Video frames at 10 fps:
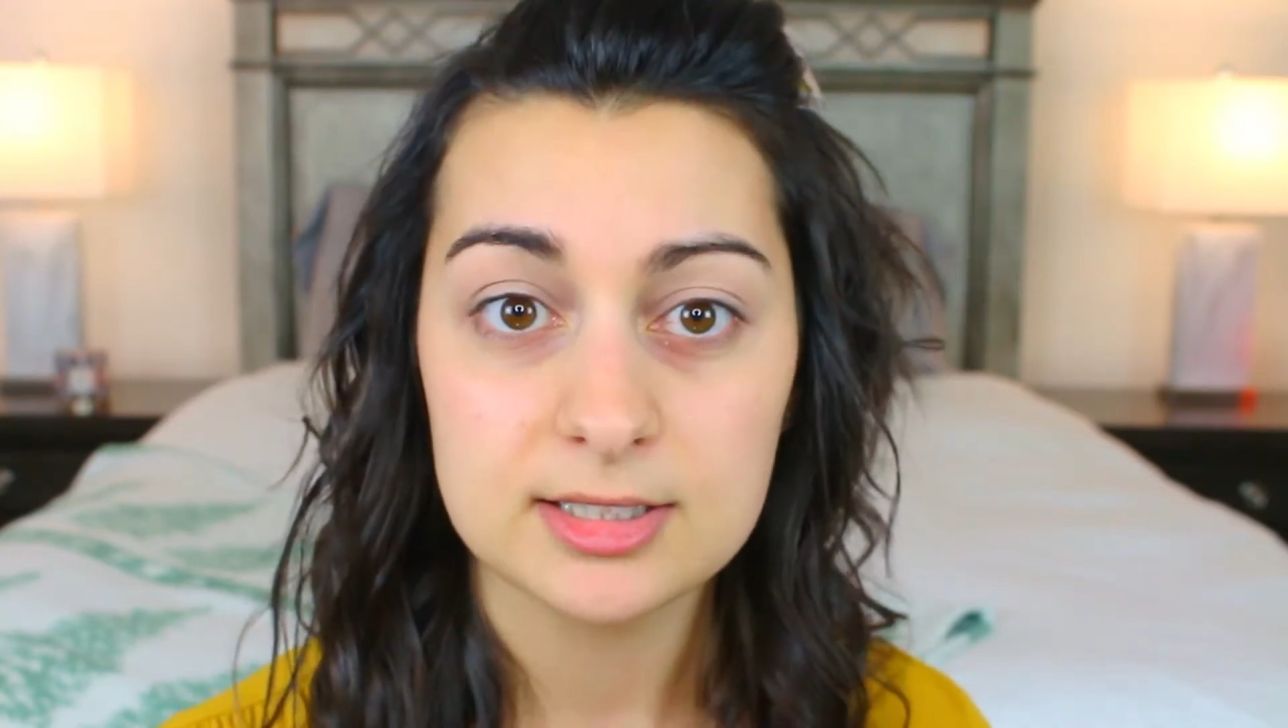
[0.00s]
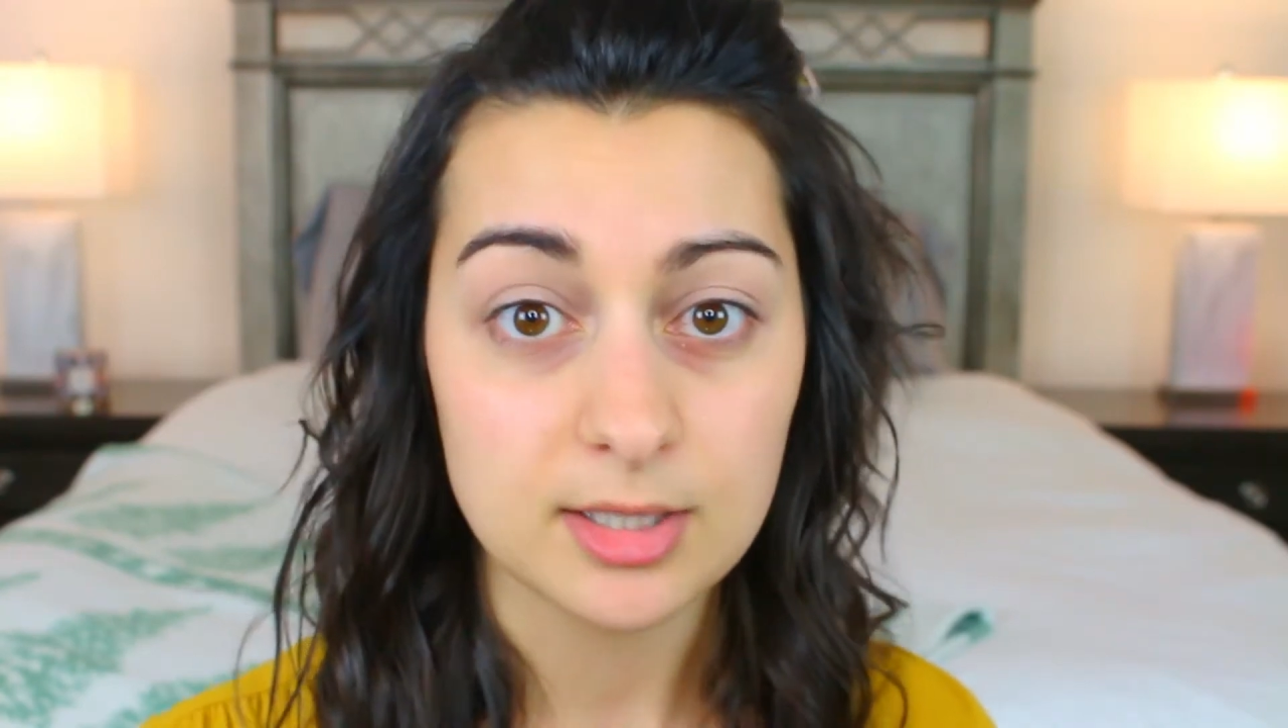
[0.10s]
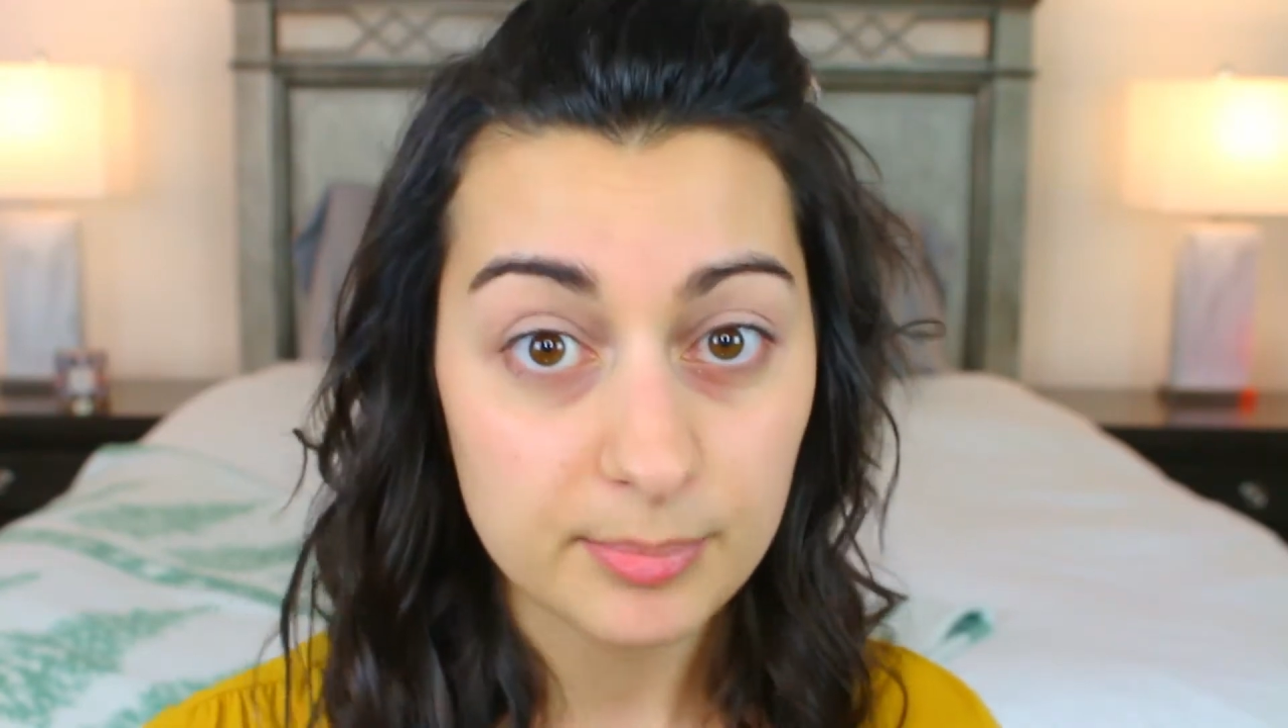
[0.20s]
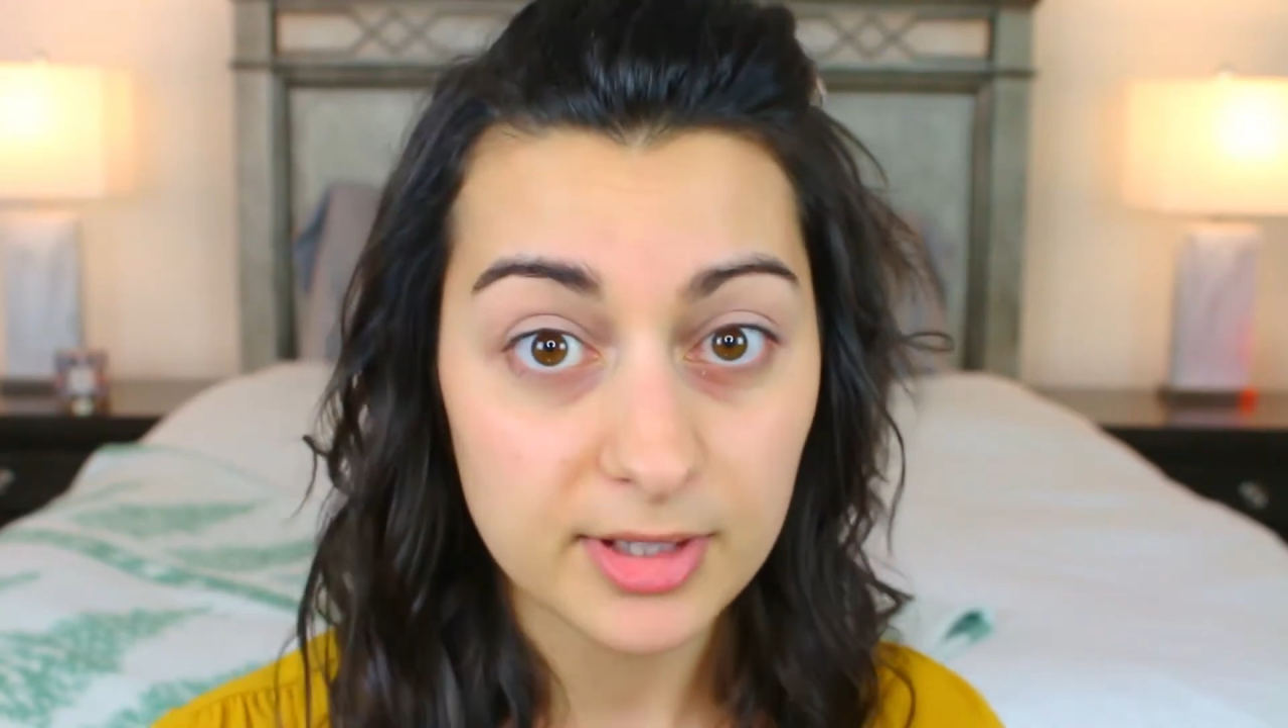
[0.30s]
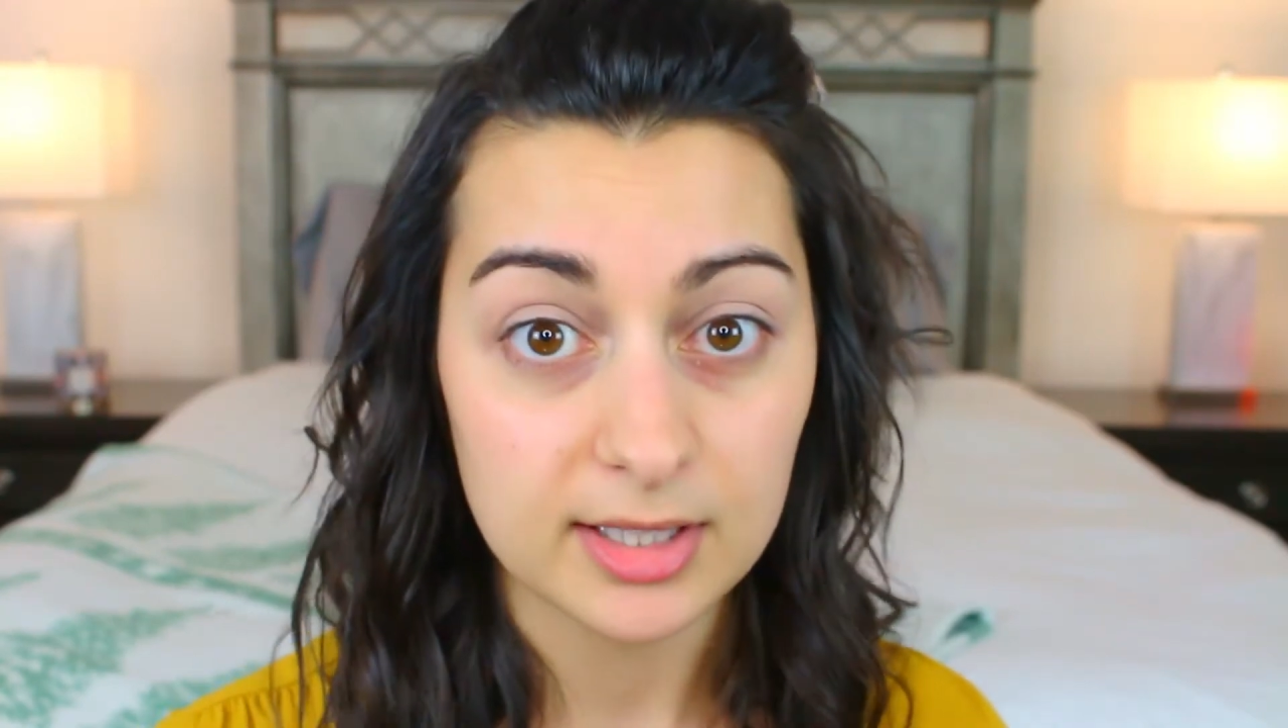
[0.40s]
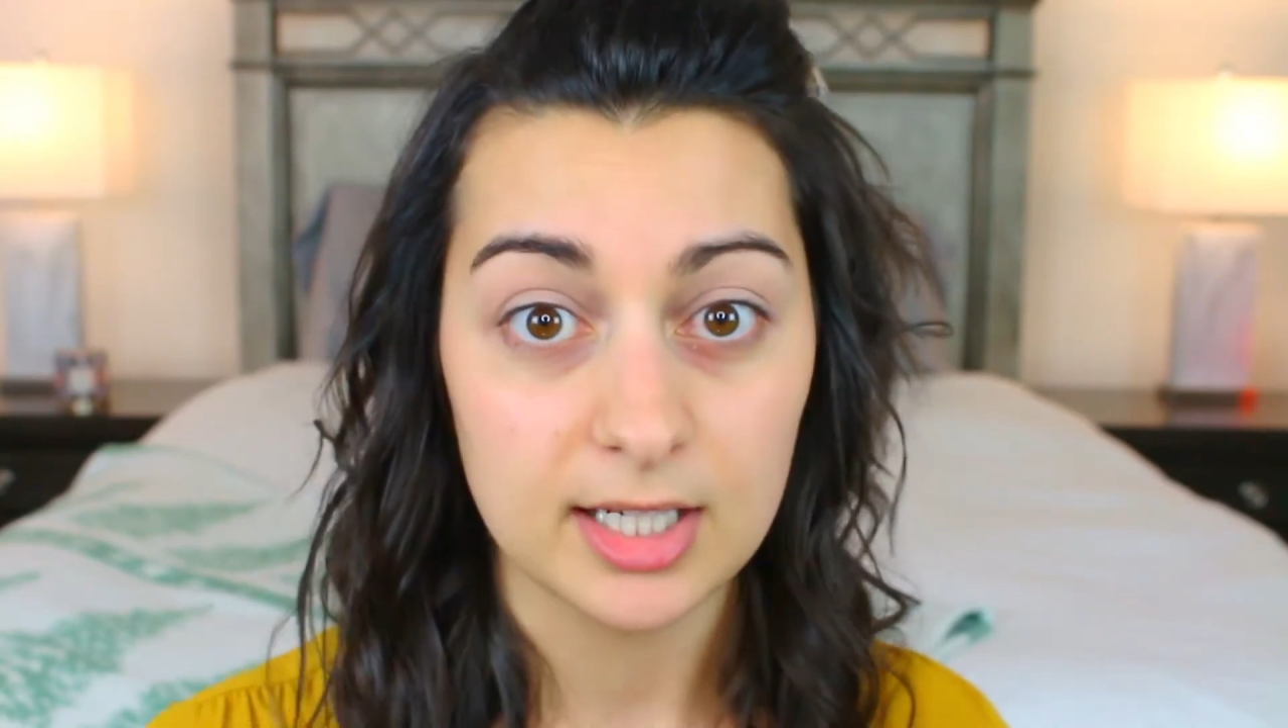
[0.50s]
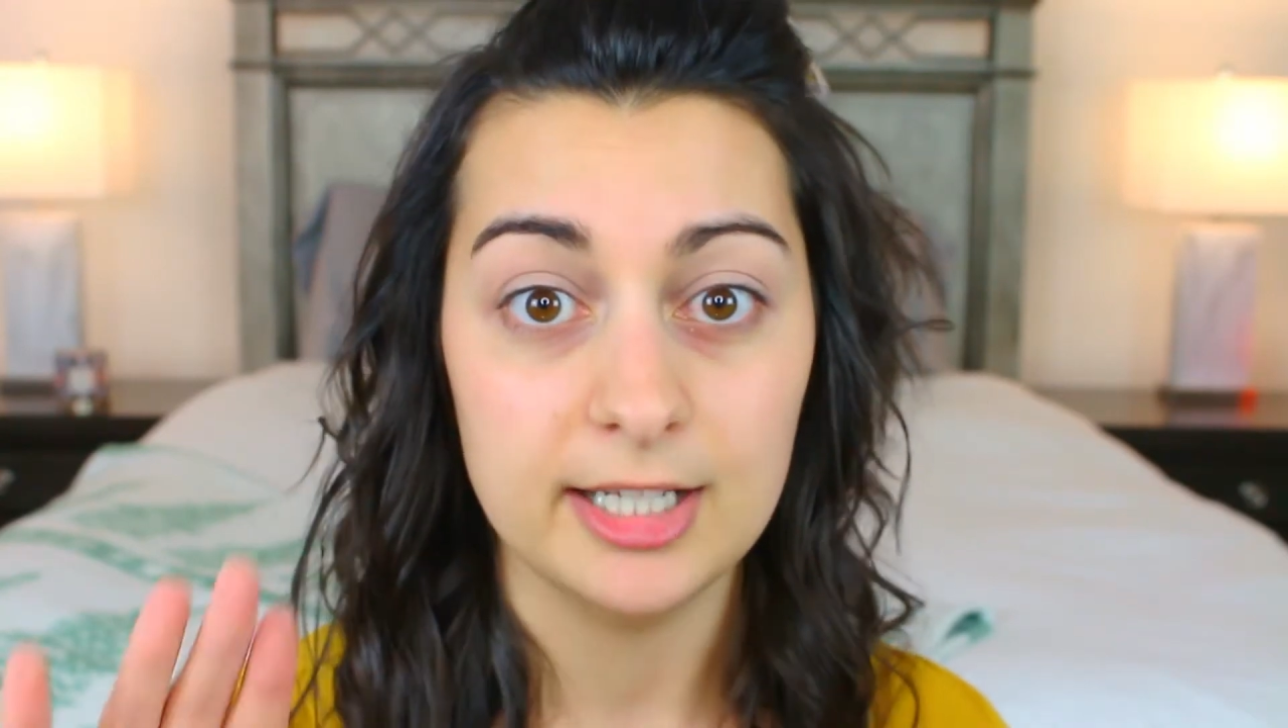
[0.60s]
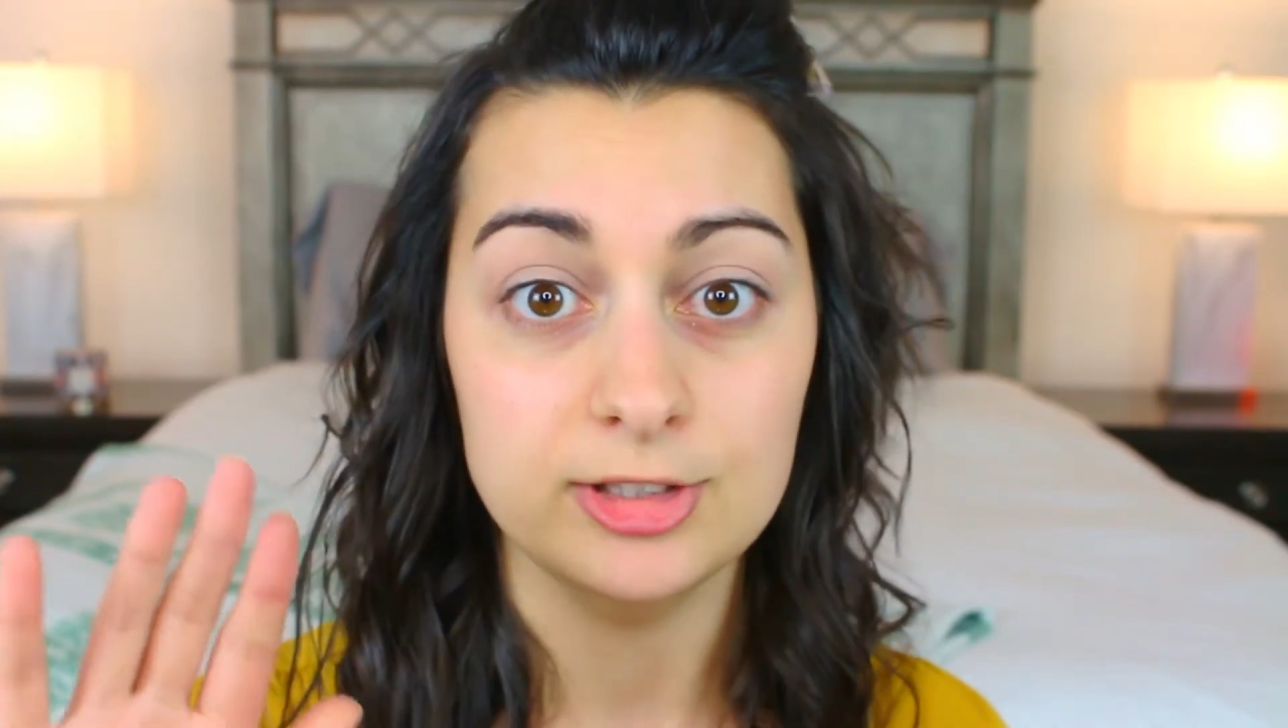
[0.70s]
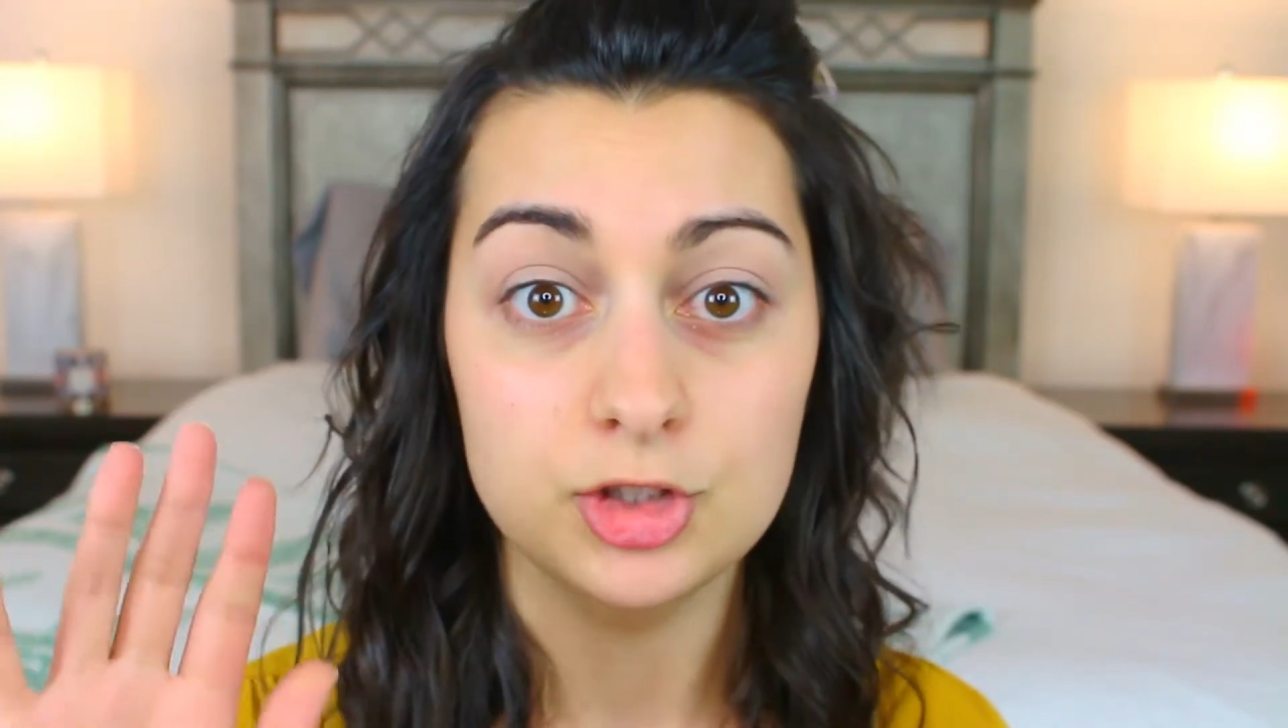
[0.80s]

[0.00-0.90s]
something that I